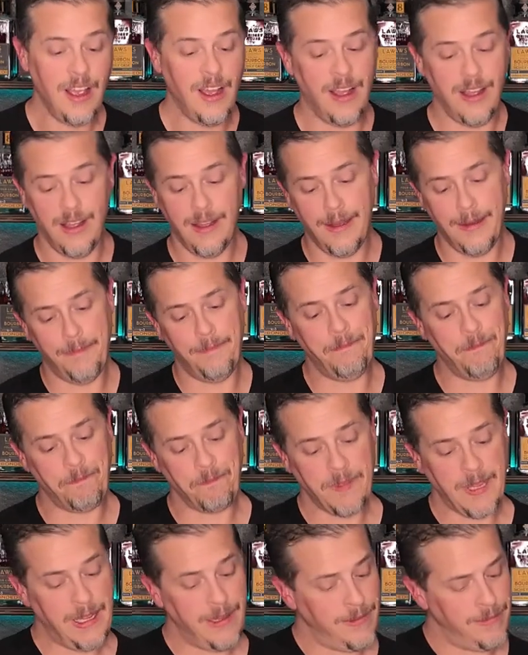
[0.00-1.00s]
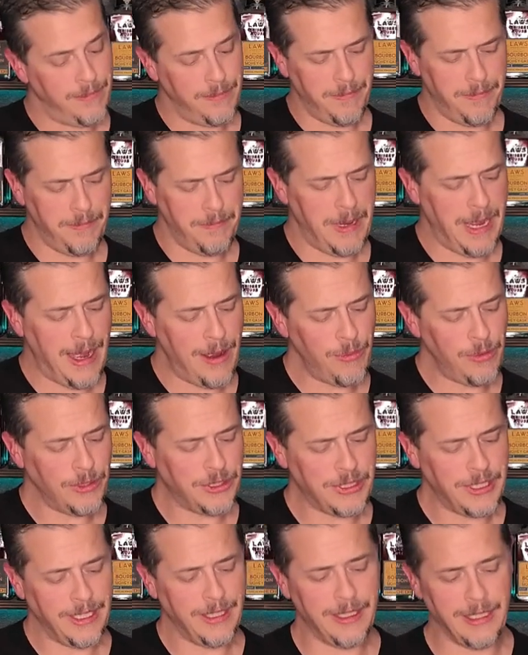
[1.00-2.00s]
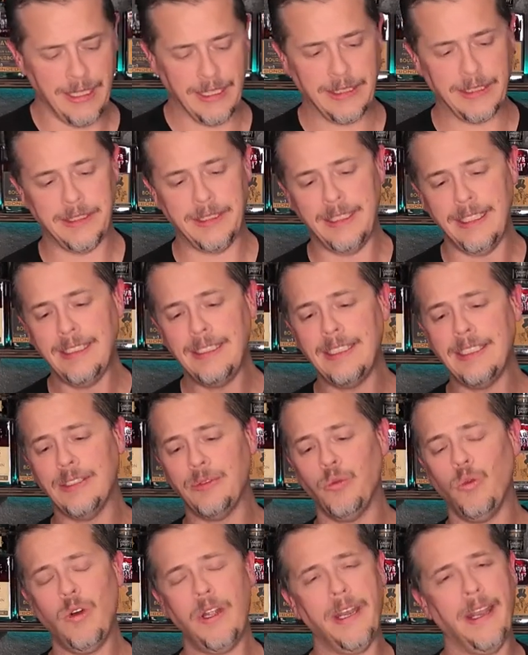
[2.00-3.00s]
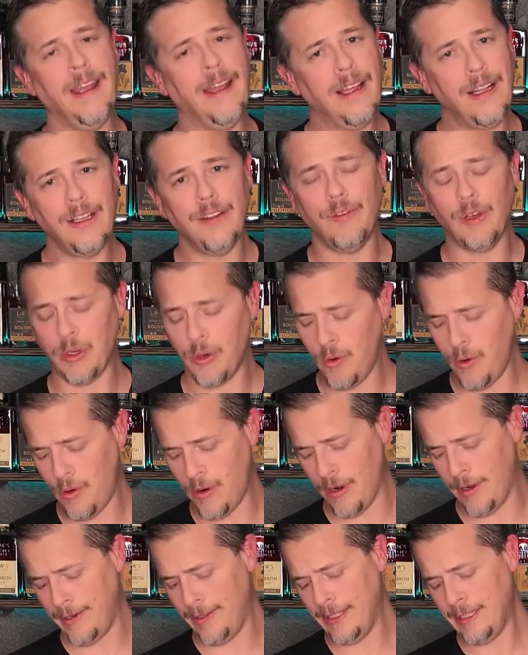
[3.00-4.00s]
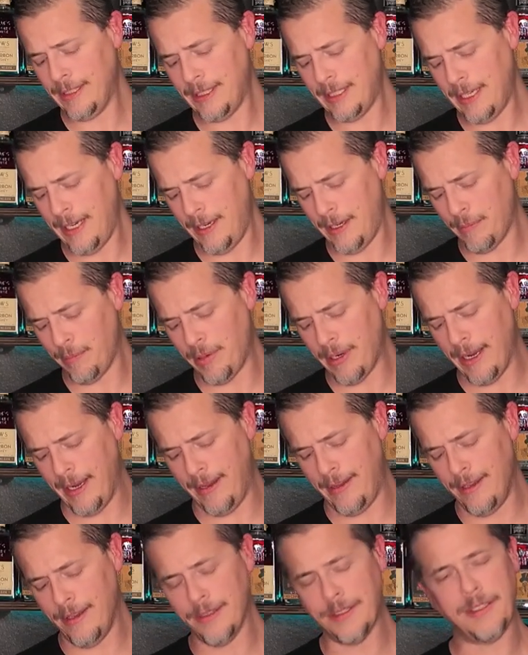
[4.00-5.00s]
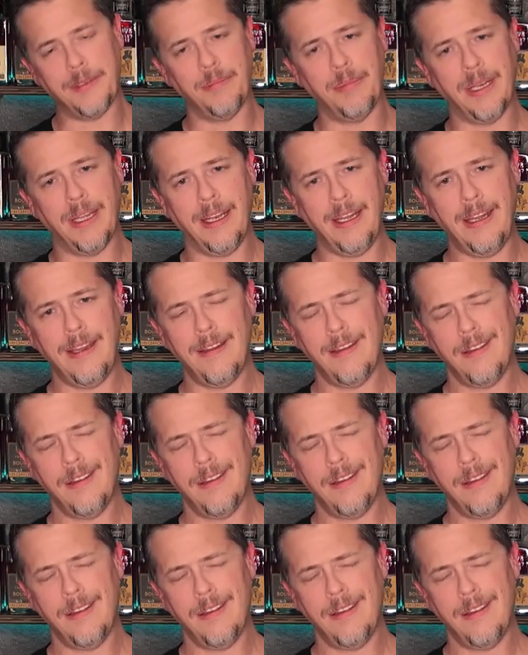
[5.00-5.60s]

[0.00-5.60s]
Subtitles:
I will say this is one hell of a quart. This thing could probably kill somebody.